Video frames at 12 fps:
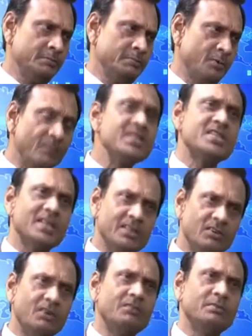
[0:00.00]
provincial
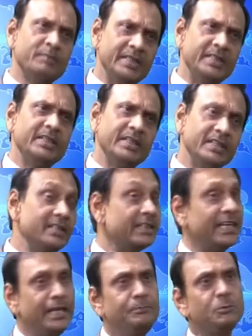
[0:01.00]
government in the
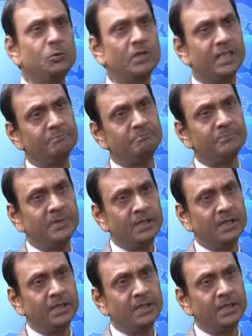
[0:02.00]
time to come,